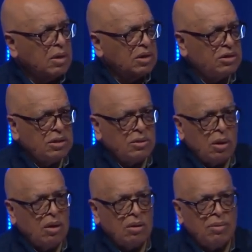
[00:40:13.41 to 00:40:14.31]
Because it
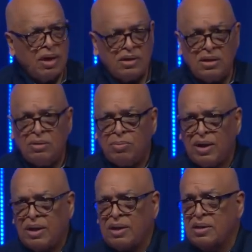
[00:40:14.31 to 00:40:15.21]
dawned on me, I said,
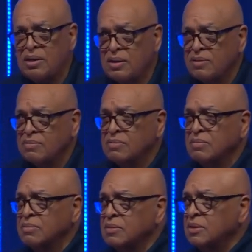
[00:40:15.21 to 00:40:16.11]
Bryan,
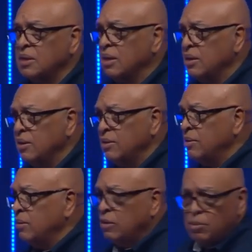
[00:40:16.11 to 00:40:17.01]
it's not,
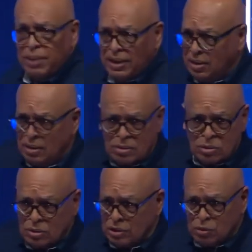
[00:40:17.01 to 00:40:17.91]
nobody
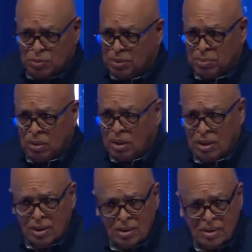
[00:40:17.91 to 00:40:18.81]
knows who these people
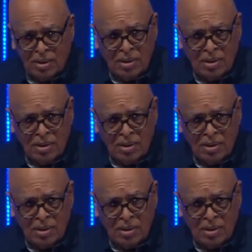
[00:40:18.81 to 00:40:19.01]
are.